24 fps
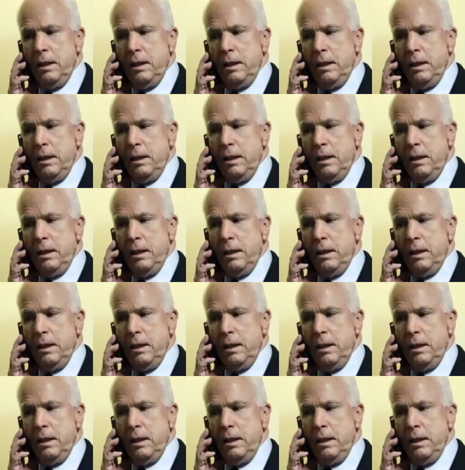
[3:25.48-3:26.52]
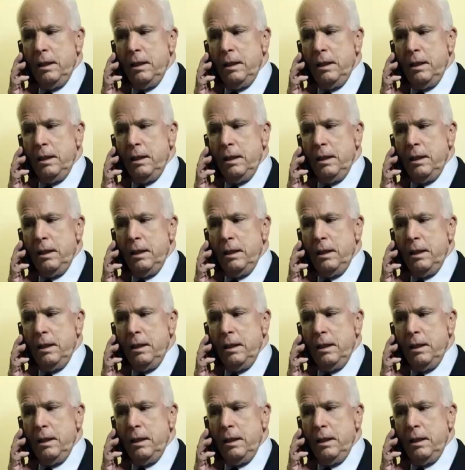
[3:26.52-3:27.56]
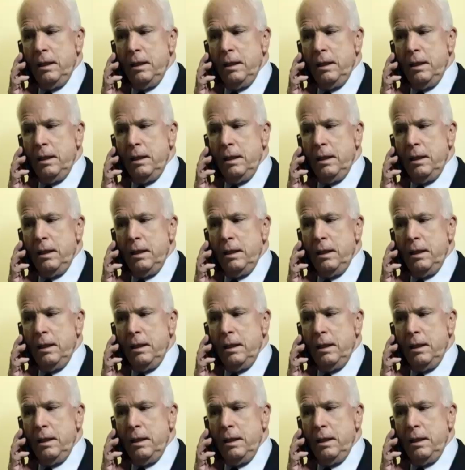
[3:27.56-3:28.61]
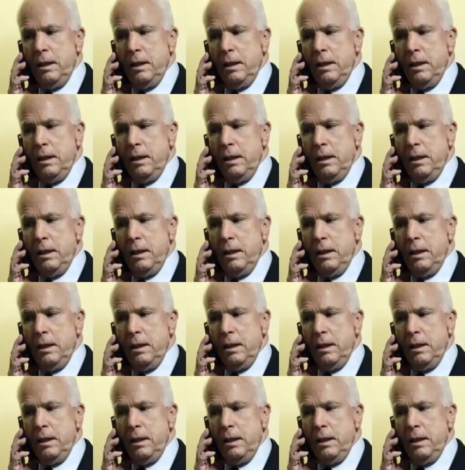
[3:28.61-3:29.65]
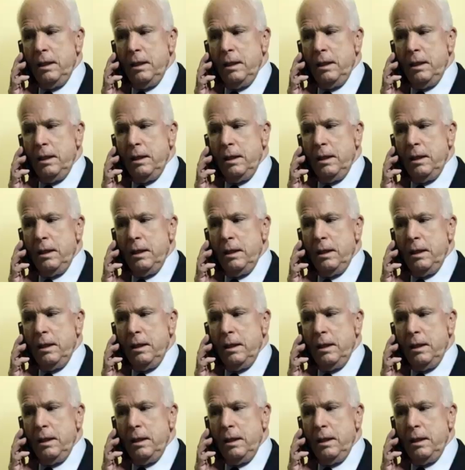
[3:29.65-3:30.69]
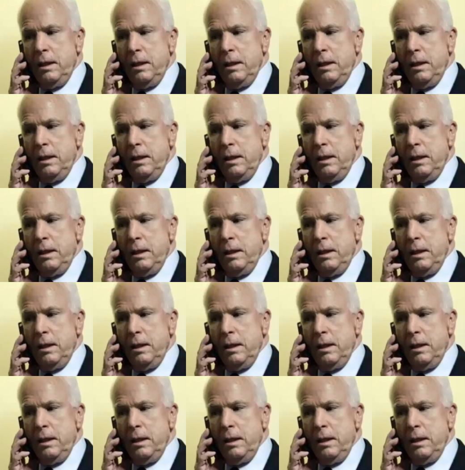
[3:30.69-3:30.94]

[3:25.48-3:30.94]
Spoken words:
This is a still picture; no speech is visible.